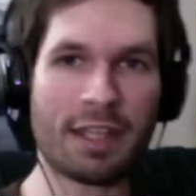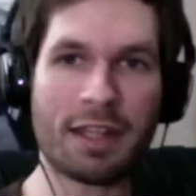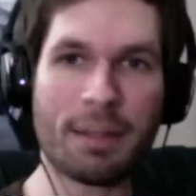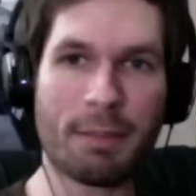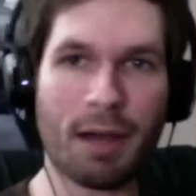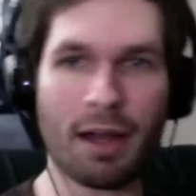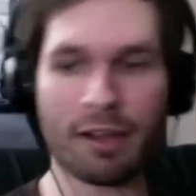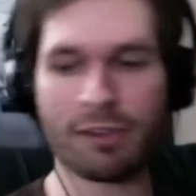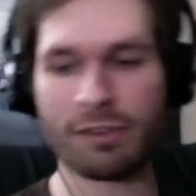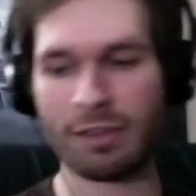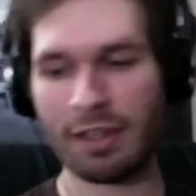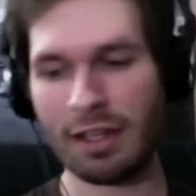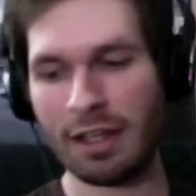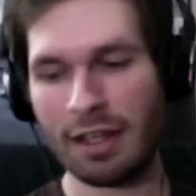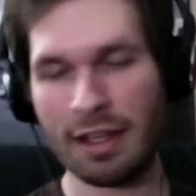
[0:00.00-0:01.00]
the box
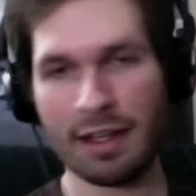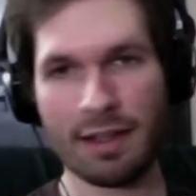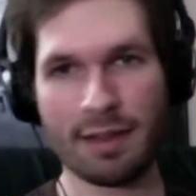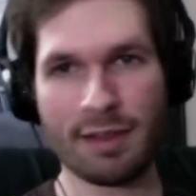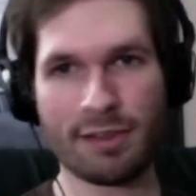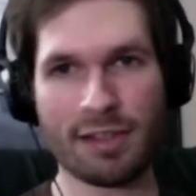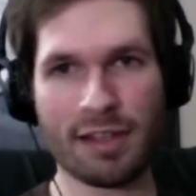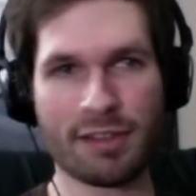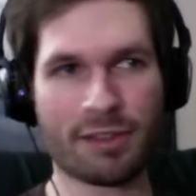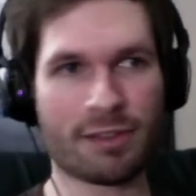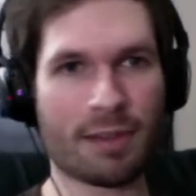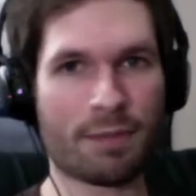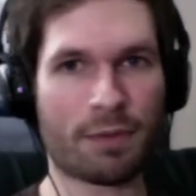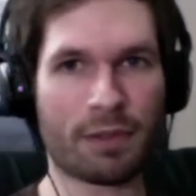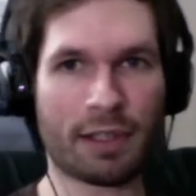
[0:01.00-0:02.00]
these days
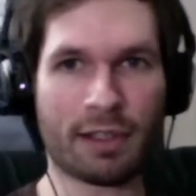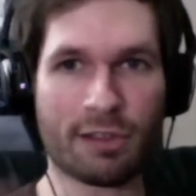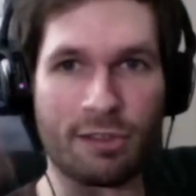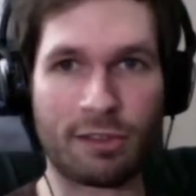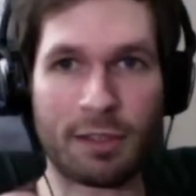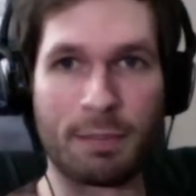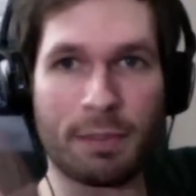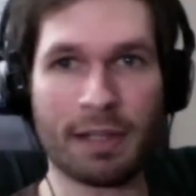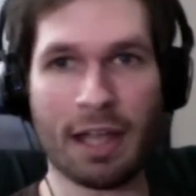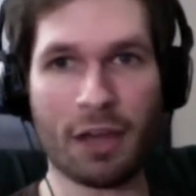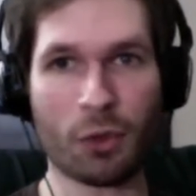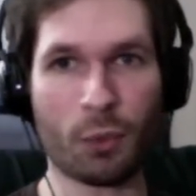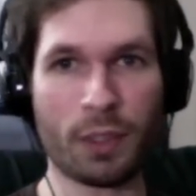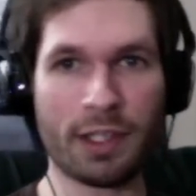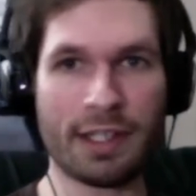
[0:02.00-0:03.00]
except for like a slip on how
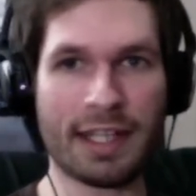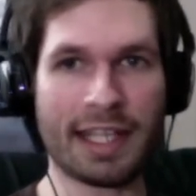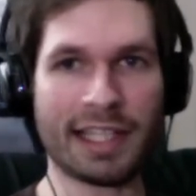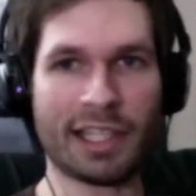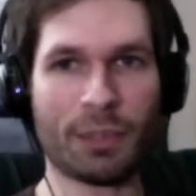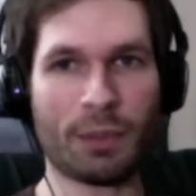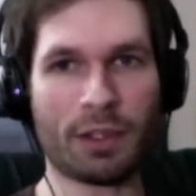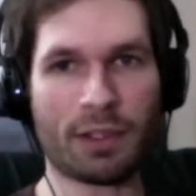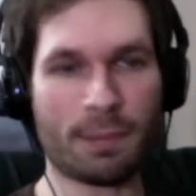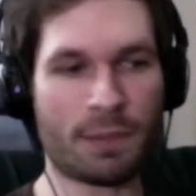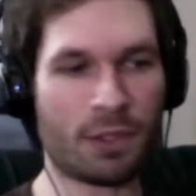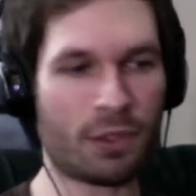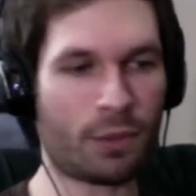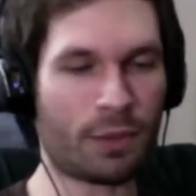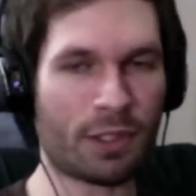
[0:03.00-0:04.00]
to win an Alienware
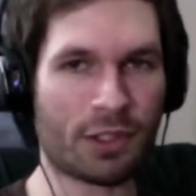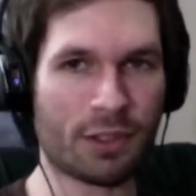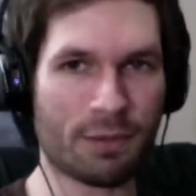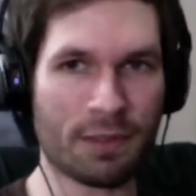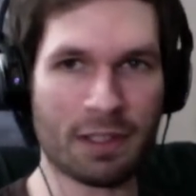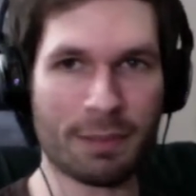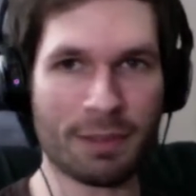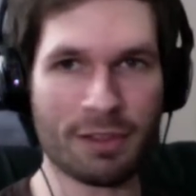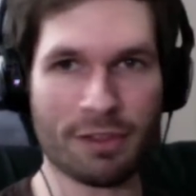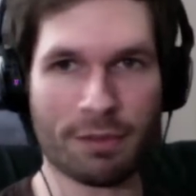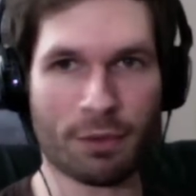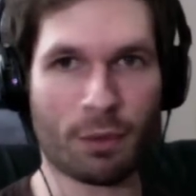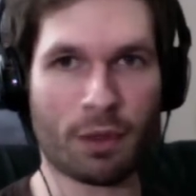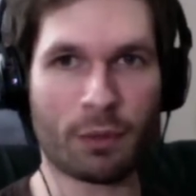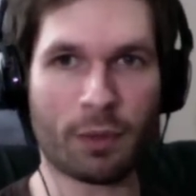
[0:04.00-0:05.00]
computer. Which, if anybody's
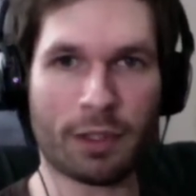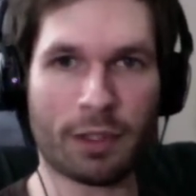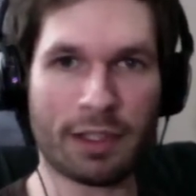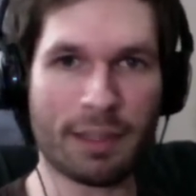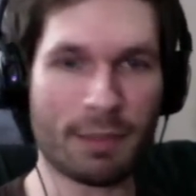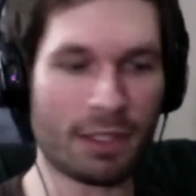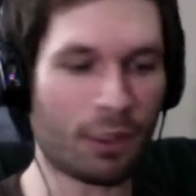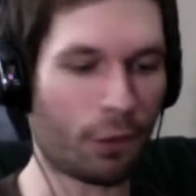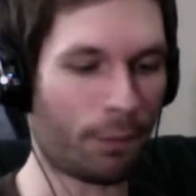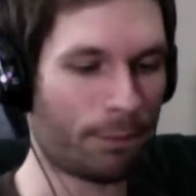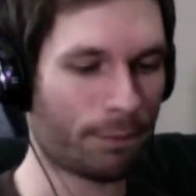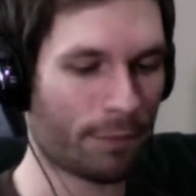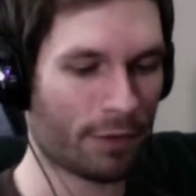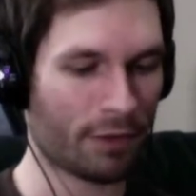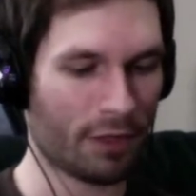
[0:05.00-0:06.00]
ever won one, let me know.
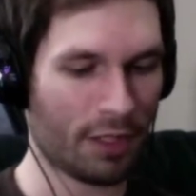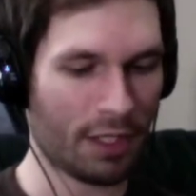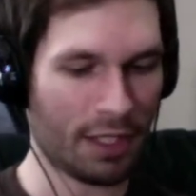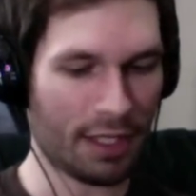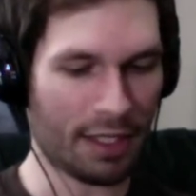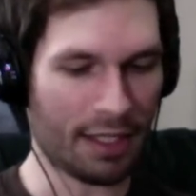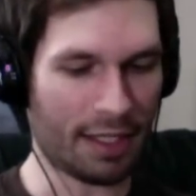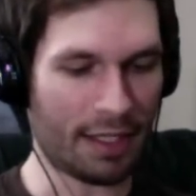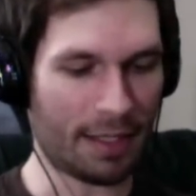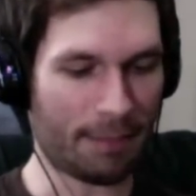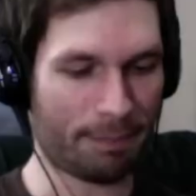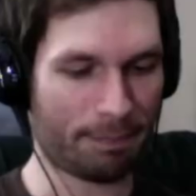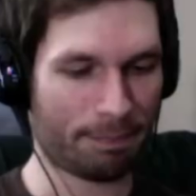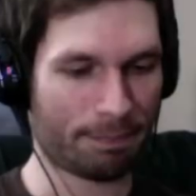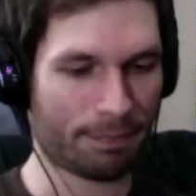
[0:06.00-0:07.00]
But
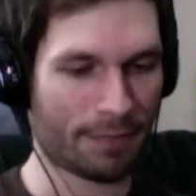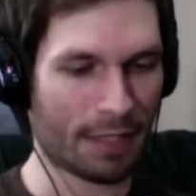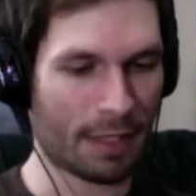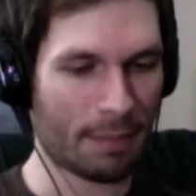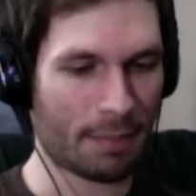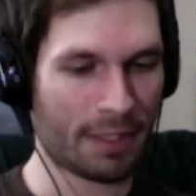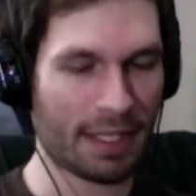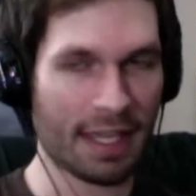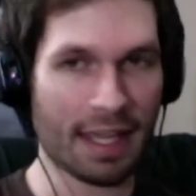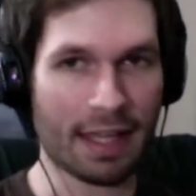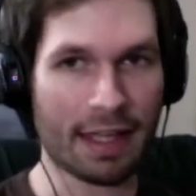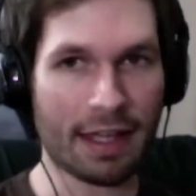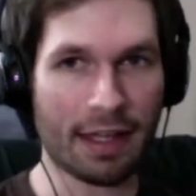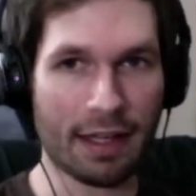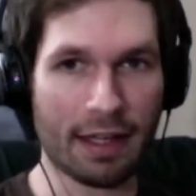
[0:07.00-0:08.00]

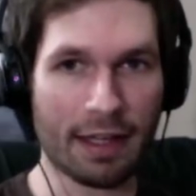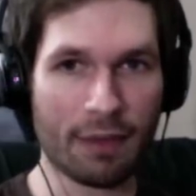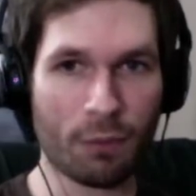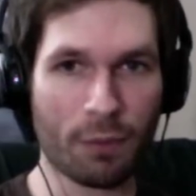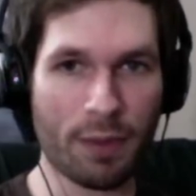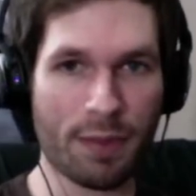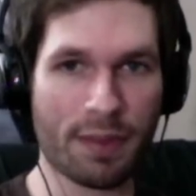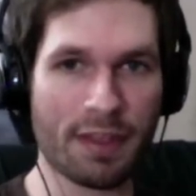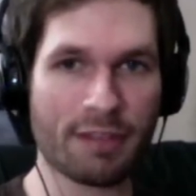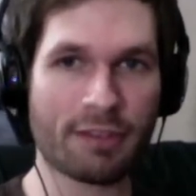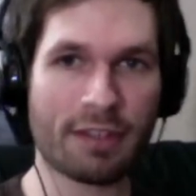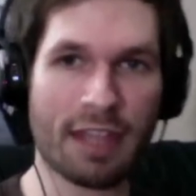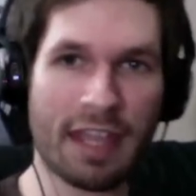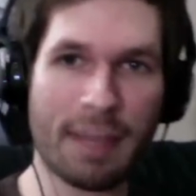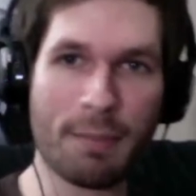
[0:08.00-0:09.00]
yeah, with this
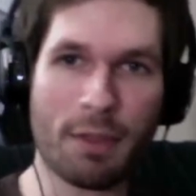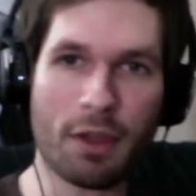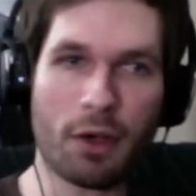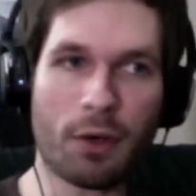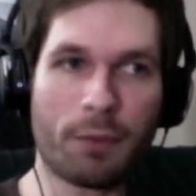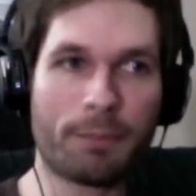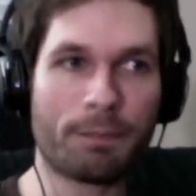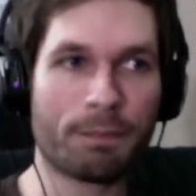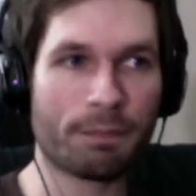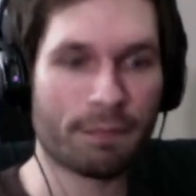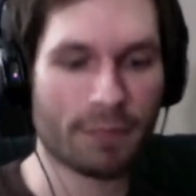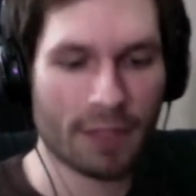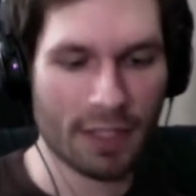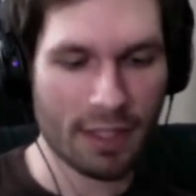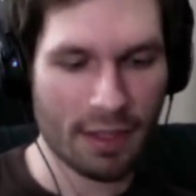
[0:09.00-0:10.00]
game though,
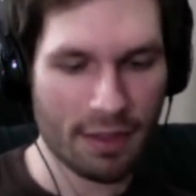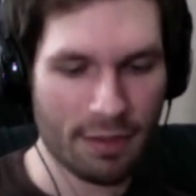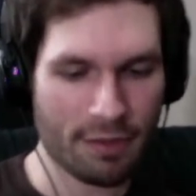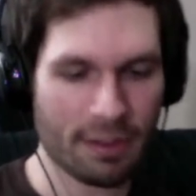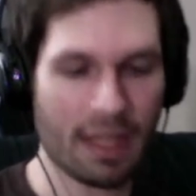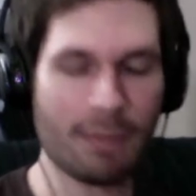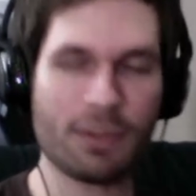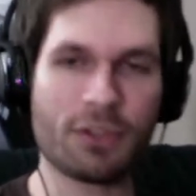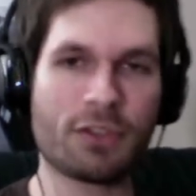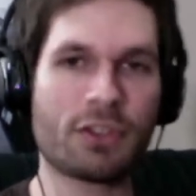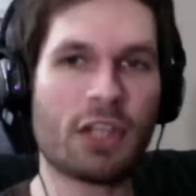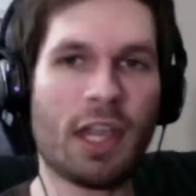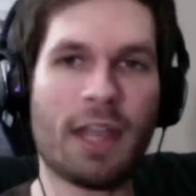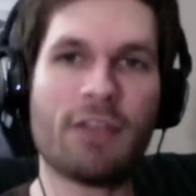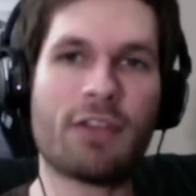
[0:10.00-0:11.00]
this game just
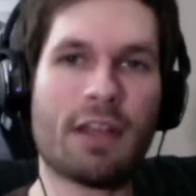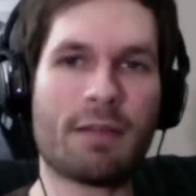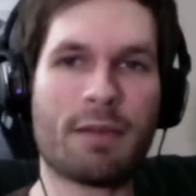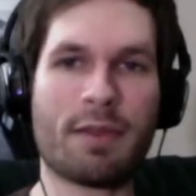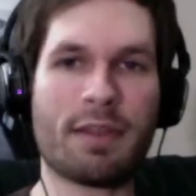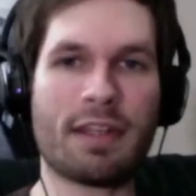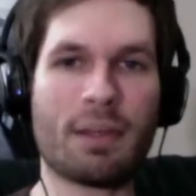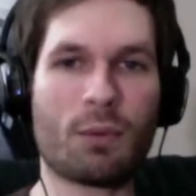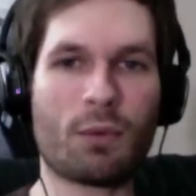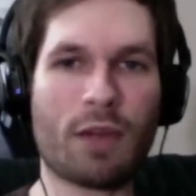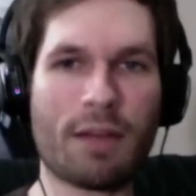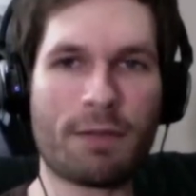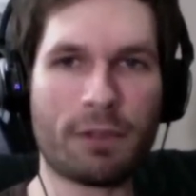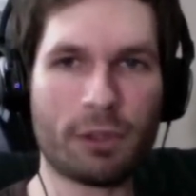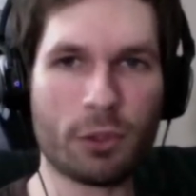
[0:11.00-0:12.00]
changed everything. It
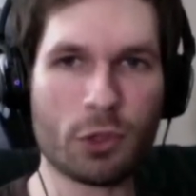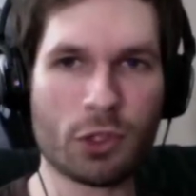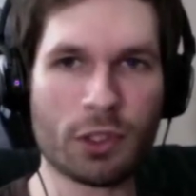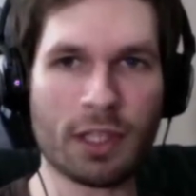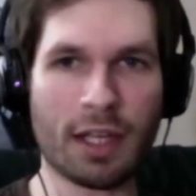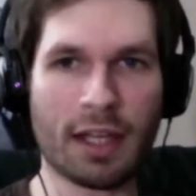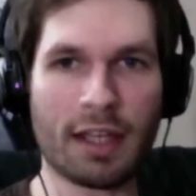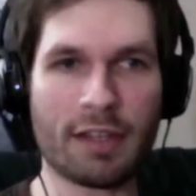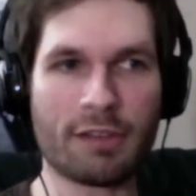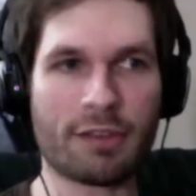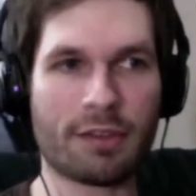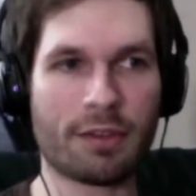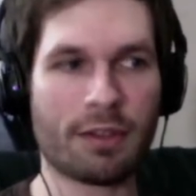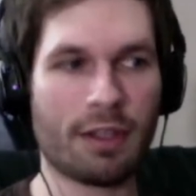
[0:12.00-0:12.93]
revolutionized